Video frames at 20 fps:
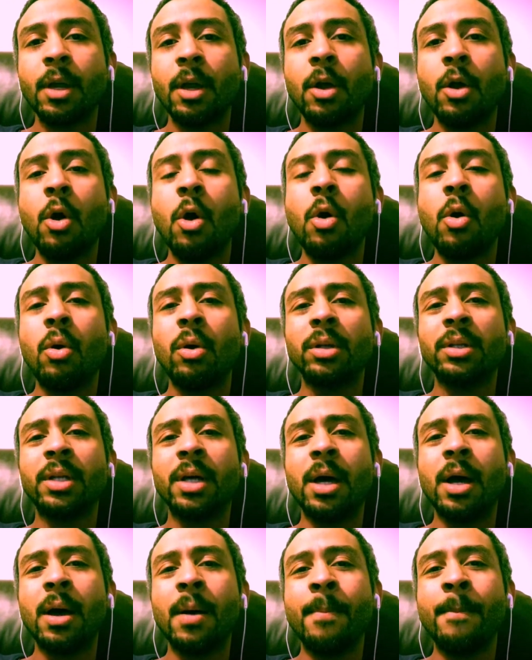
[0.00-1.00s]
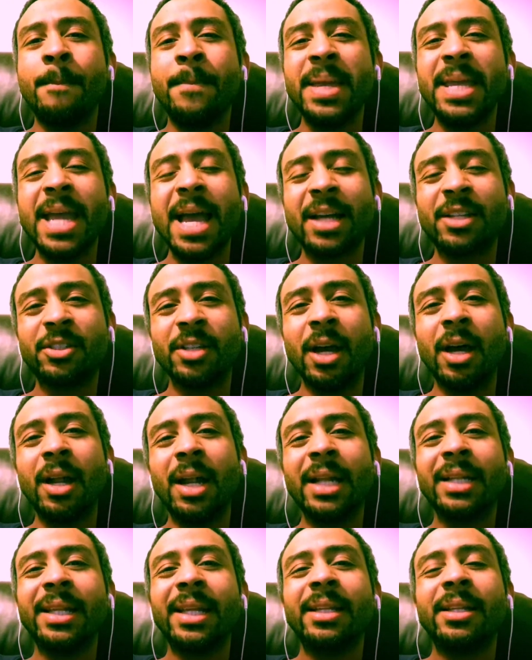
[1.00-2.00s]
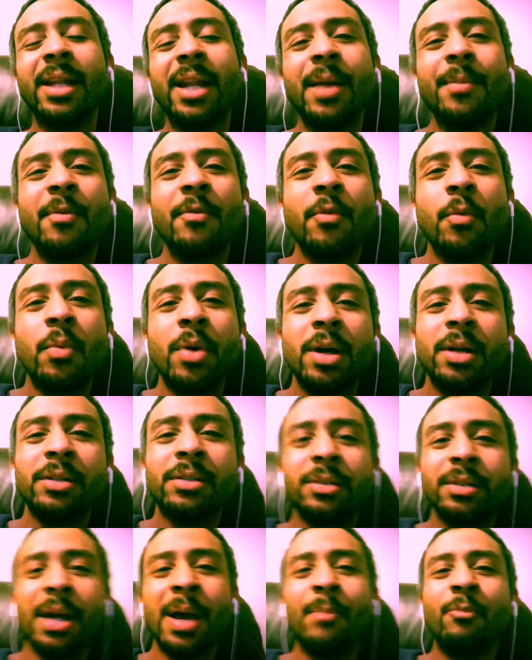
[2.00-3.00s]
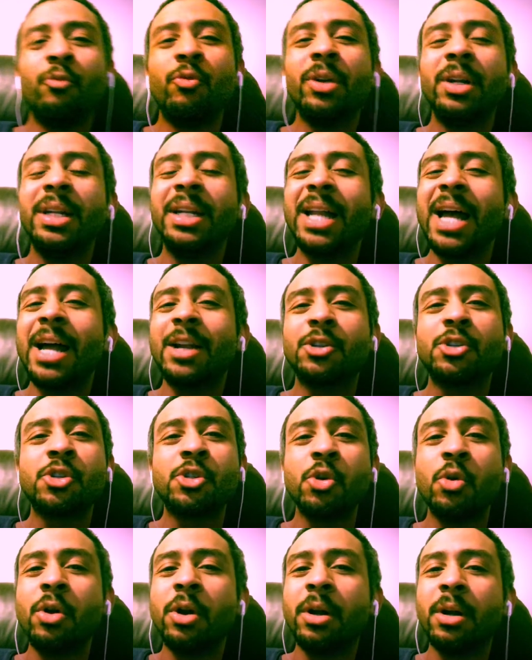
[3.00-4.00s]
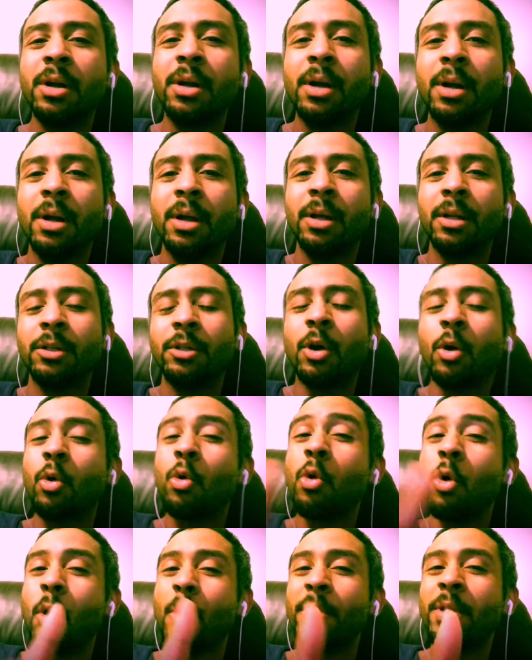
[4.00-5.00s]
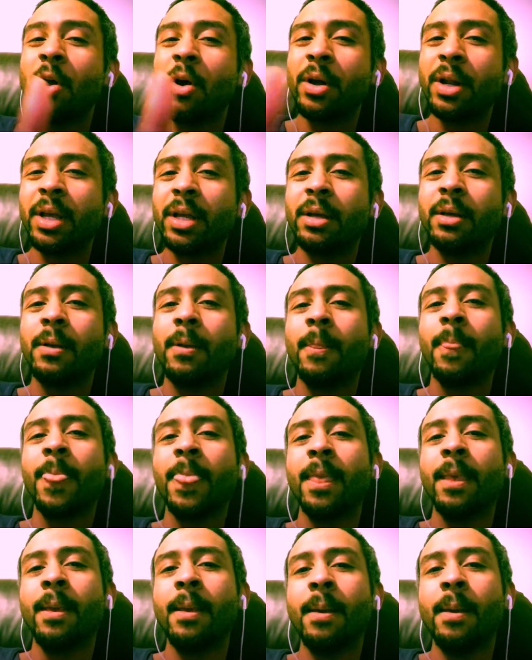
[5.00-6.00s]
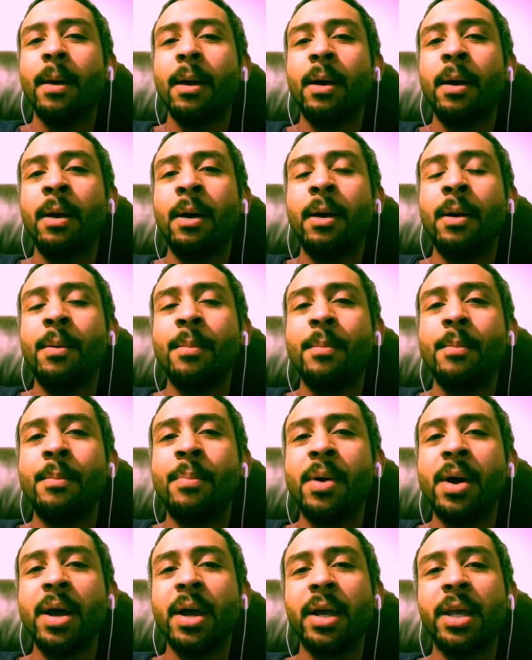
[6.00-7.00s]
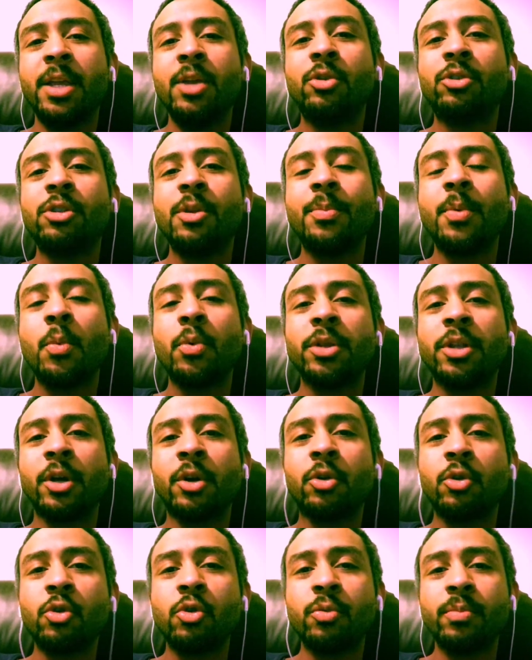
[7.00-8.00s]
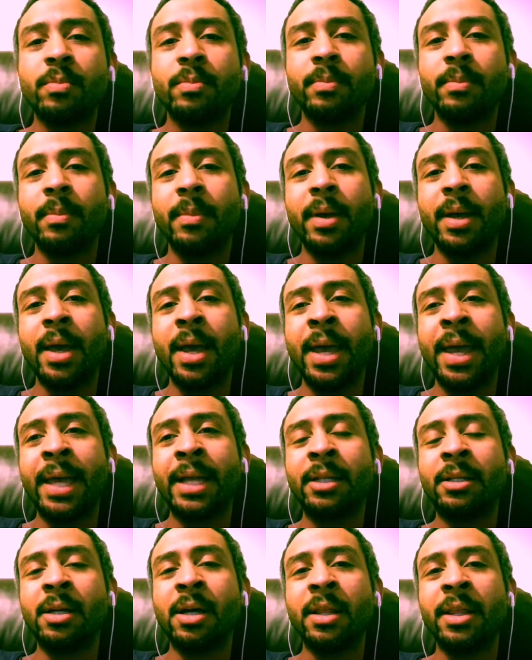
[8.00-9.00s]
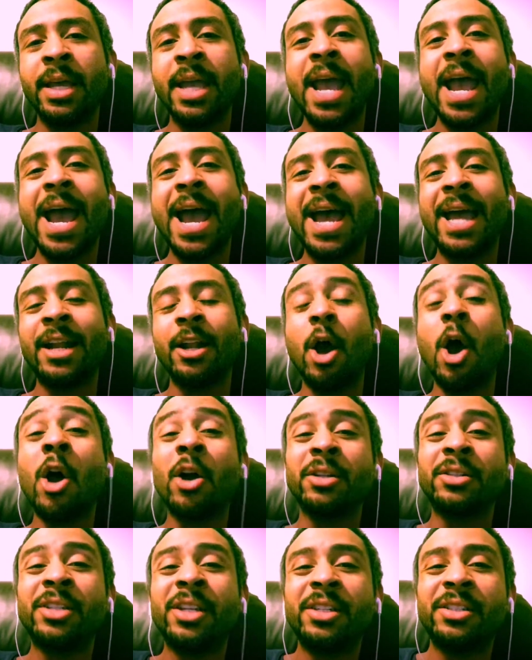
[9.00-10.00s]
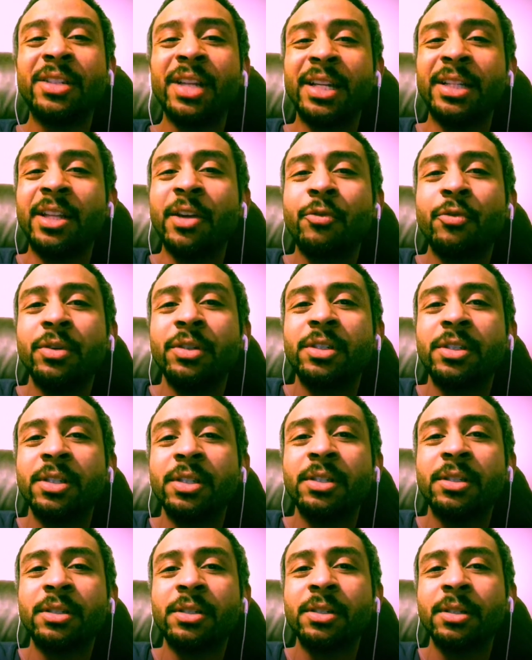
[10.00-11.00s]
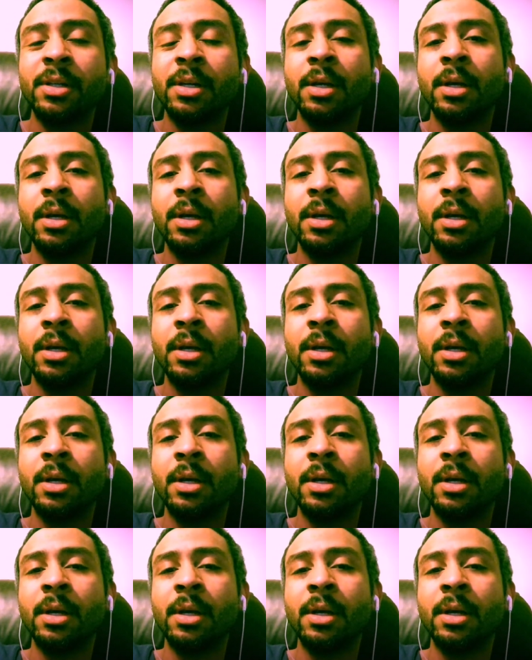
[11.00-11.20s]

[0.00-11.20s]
called uh, BXL, I think the name of it was. I'm really not sure. Don't quote me on it. Um, but he used to be with a group and uh, they had artistic differences.